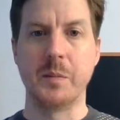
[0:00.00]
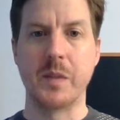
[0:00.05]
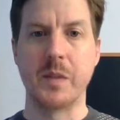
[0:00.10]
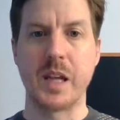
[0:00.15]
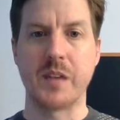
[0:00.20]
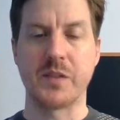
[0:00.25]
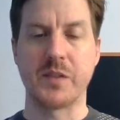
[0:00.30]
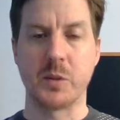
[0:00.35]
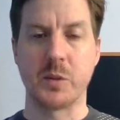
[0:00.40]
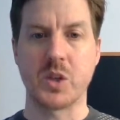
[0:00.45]

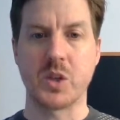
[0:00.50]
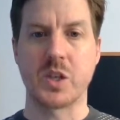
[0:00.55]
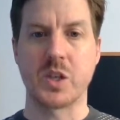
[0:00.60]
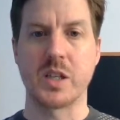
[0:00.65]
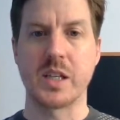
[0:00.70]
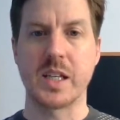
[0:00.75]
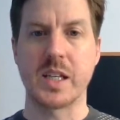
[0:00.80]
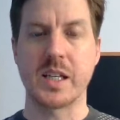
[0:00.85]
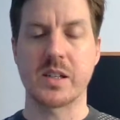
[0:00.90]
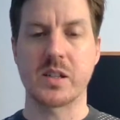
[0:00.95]
If you're
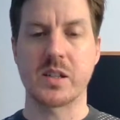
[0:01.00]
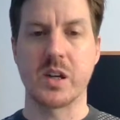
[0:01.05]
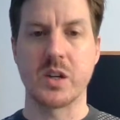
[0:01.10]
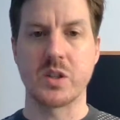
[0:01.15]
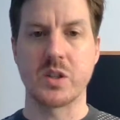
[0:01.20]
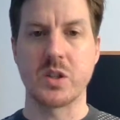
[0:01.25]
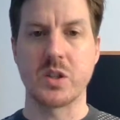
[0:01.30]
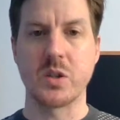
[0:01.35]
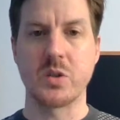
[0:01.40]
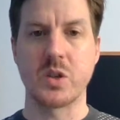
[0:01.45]
watching this
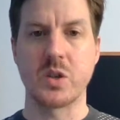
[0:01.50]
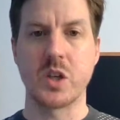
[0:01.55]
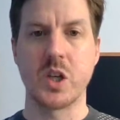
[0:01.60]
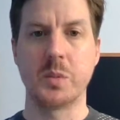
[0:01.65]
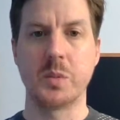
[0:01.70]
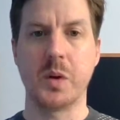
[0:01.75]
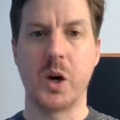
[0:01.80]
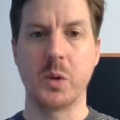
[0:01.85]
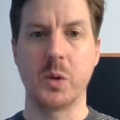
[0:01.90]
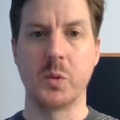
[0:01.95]
on
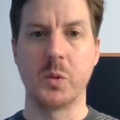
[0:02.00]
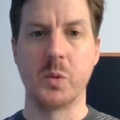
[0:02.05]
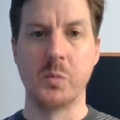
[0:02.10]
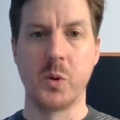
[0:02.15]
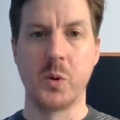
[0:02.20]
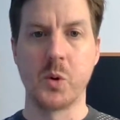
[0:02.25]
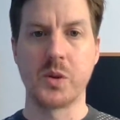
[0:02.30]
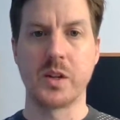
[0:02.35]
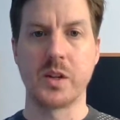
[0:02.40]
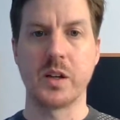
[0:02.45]
YouTube, I will
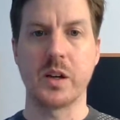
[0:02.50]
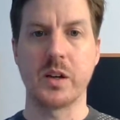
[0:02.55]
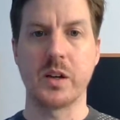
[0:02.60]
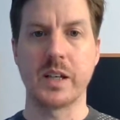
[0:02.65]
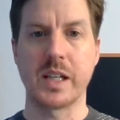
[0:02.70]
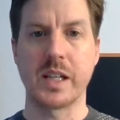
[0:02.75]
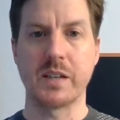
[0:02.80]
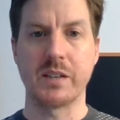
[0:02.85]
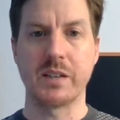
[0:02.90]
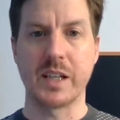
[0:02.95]
more than
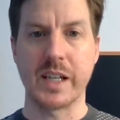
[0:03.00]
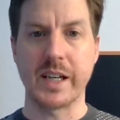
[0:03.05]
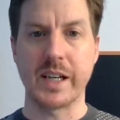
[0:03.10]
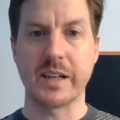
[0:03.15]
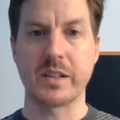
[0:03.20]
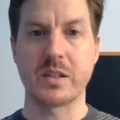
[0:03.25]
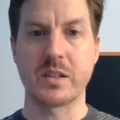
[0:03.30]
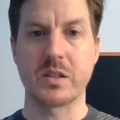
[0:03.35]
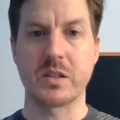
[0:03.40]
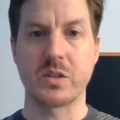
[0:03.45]
likely have
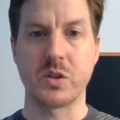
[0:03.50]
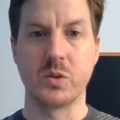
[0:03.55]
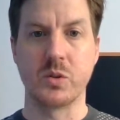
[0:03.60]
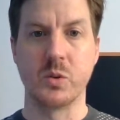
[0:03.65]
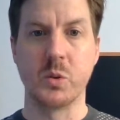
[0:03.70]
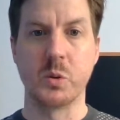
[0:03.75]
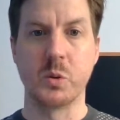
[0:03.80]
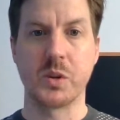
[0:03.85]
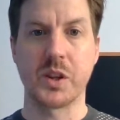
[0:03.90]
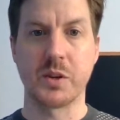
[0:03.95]
links to
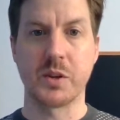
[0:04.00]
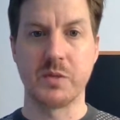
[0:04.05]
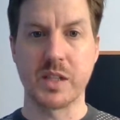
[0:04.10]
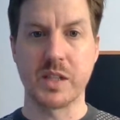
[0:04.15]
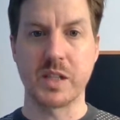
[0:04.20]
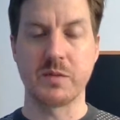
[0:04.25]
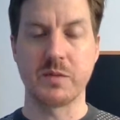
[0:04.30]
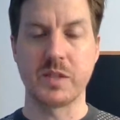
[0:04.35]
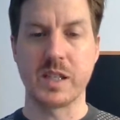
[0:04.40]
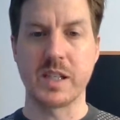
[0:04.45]
all
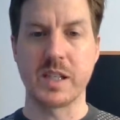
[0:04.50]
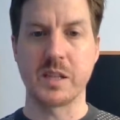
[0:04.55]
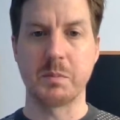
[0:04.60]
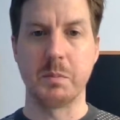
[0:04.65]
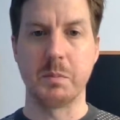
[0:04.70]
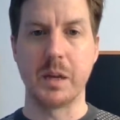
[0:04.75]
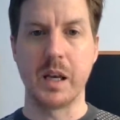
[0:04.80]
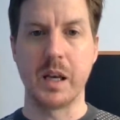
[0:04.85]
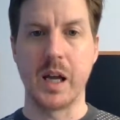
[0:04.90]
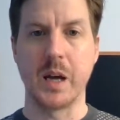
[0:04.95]
3 of these
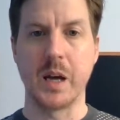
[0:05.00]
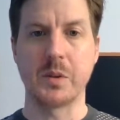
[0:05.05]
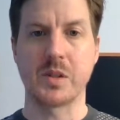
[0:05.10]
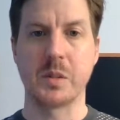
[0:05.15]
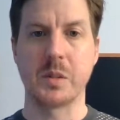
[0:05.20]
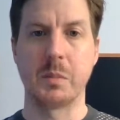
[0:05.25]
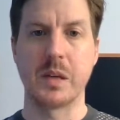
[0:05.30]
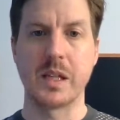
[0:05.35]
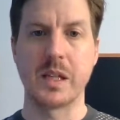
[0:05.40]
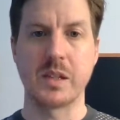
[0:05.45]
below.
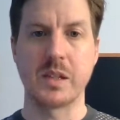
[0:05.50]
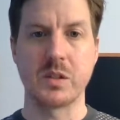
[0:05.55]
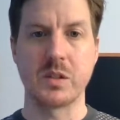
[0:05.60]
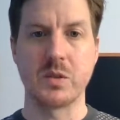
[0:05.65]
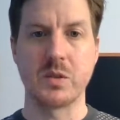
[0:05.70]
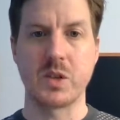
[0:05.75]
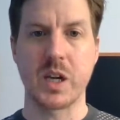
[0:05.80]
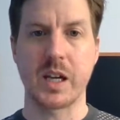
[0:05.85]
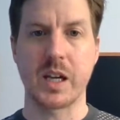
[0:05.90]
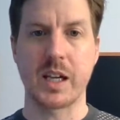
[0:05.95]
So please do
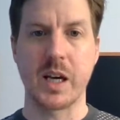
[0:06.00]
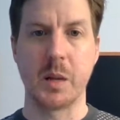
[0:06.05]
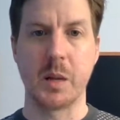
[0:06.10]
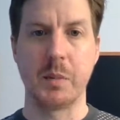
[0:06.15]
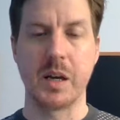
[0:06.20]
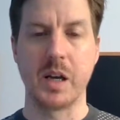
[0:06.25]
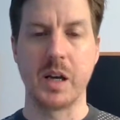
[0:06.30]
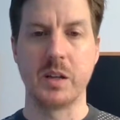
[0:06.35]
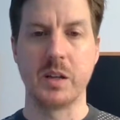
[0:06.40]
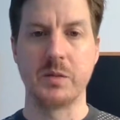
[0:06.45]
check out
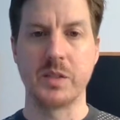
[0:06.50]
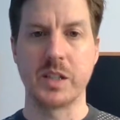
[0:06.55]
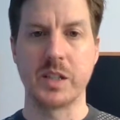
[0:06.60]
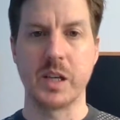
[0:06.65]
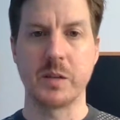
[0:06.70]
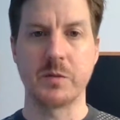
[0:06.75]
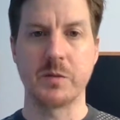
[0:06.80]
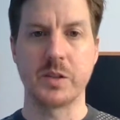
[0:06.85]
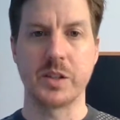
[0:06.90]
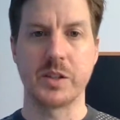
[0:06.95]
below the
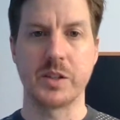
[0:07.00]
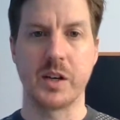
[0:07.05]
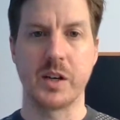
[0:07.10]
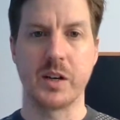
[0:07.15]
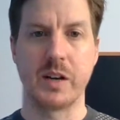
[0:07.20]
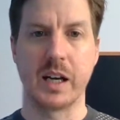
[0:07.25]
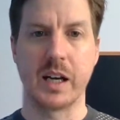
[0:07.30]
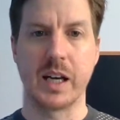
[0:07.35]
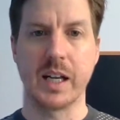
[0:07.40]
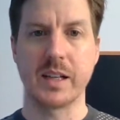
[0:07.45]
video for the
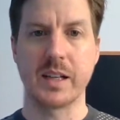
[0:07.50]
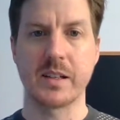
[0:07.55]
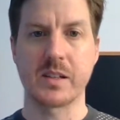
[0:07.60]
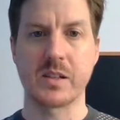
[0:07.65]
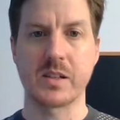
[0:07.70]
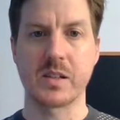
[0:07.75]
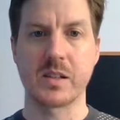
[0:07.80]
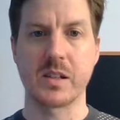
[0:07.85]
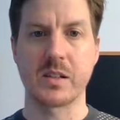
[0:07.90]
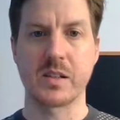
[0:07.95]
direct
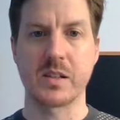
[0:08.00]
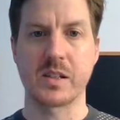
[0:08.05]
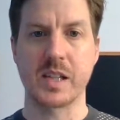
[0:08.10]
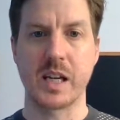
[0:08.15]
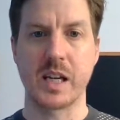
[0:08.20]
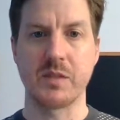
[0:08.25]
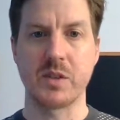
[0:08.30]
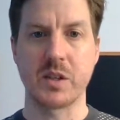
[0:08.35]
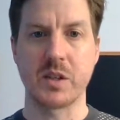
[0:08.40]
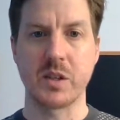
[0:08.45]
links to
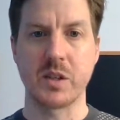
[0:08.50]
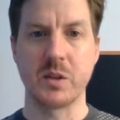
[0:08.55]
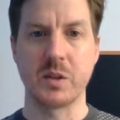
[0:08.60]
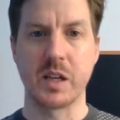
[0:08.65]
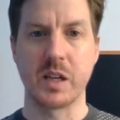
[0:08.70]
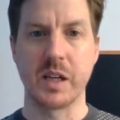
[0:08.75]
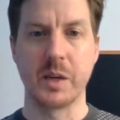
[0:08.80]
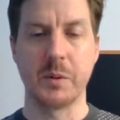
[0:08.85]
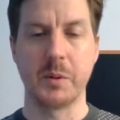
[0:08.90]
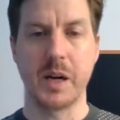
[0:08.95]
save you
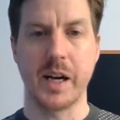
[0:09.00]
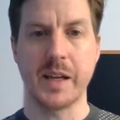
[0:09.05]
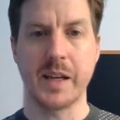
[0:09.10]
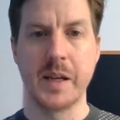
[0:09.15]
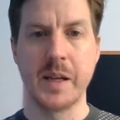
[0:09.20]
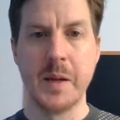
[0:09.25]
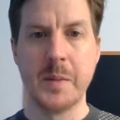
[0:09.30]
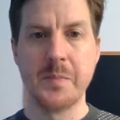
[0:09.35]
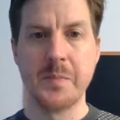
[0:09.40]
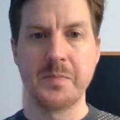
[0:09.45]
Googling away.
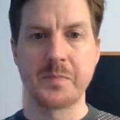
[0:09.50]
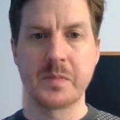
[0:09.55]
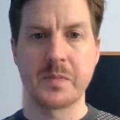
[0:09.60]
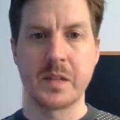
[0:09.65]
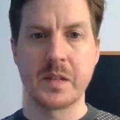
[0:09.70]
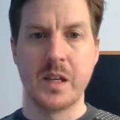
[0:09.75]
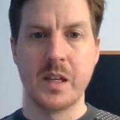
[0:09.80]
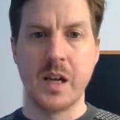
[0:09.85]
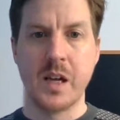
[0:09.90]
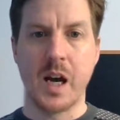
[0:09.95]

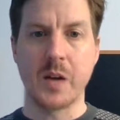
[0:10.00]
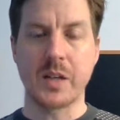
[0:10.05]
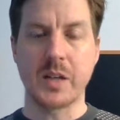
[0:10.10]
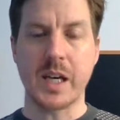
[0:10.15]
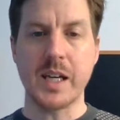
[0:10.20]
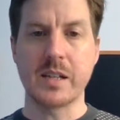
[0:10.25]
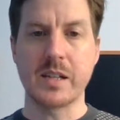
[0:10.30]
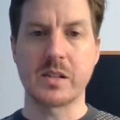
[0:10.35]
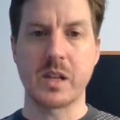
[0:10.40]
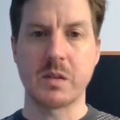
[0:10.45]

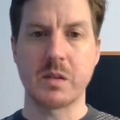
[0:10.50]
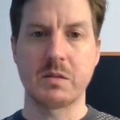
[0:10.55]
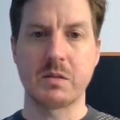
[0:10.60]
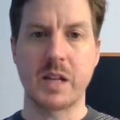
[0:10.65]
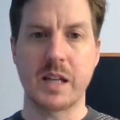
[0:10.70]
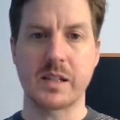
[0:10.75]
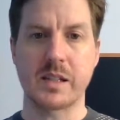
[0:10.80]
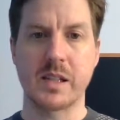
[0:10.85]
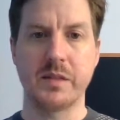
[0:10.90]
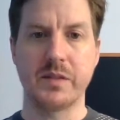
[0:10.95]
Okay, so
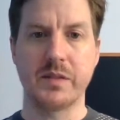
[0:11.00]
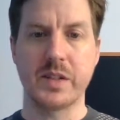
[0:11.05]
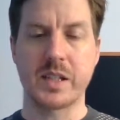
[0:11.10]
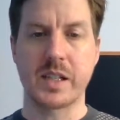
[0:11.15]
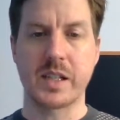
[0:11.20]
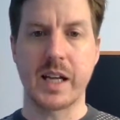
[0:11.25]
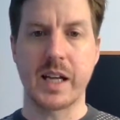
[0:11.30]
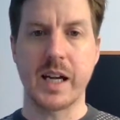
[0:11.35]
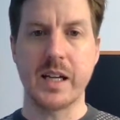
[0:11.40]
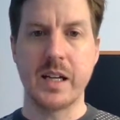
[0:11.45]
that's it for
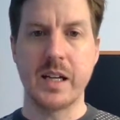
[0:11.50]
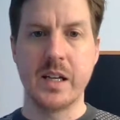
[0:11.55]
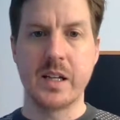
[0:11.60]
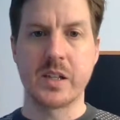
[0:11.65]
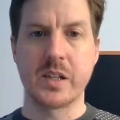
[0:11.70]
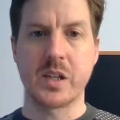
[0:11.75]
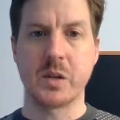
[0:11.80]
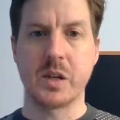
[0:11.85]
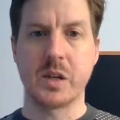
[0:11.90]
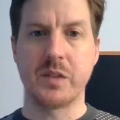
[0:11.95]
today.
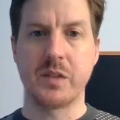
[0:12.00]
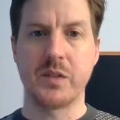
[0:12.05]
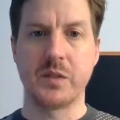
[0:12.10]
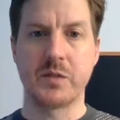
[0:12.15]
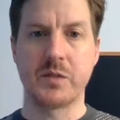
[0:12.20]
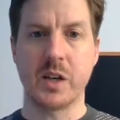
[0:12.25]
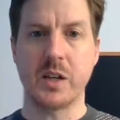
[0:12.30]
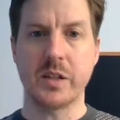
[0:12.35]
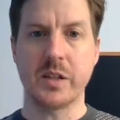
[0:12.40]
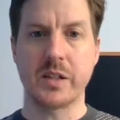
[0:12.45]
So if
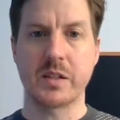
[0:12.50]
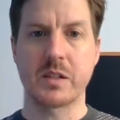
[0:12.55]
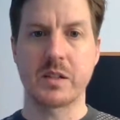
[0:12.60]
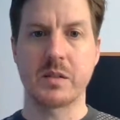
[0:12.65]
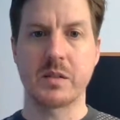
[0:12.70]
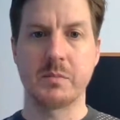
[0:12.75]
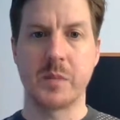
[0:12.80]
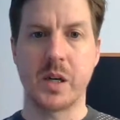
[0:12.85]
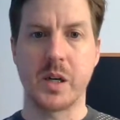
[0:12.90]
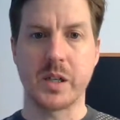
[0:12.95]
you've
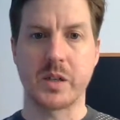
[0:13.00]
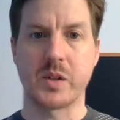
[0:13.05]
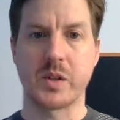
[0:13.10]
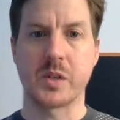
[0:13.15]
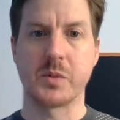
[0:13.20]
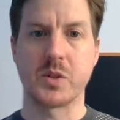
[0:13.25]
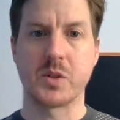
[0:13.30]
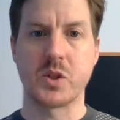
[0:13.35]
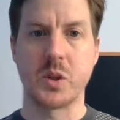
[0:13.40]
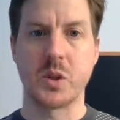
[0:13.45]
liked my
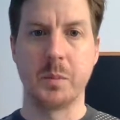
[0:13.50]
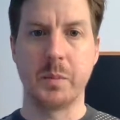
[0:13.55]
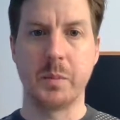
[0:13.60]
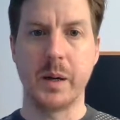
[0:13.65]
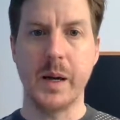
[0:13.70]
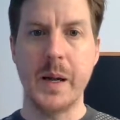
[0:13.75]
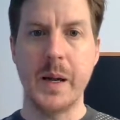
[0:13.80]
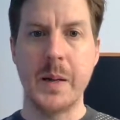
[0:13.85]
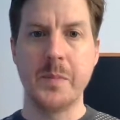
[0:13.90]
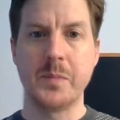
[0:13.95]
Christmas
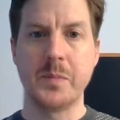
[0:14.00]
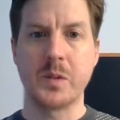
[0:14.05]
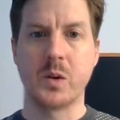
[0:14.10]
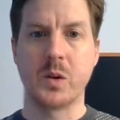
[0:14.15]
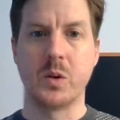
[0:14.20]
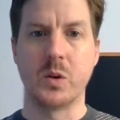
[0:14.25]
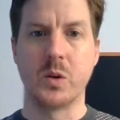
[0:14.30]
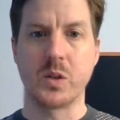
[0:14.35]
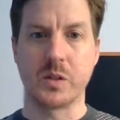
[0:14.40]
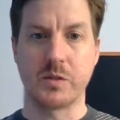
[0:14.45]
jumper
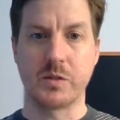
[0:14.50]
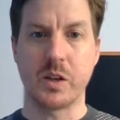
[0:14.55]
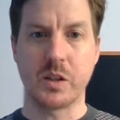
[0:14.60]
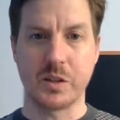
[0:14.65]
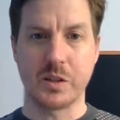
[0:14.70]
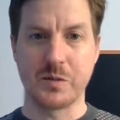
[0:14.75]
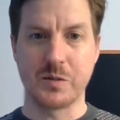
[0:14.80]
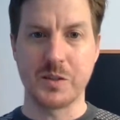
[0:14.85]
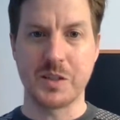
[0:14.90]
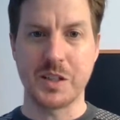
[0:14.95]
or you've
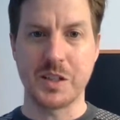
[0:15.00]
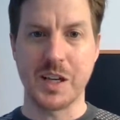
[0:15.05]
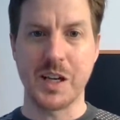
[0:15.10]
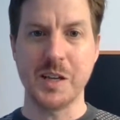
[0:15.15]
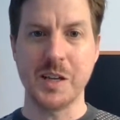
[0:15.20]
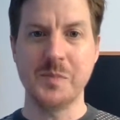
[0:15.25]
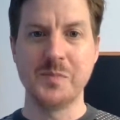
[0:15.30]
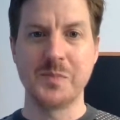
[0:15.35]
liked the video,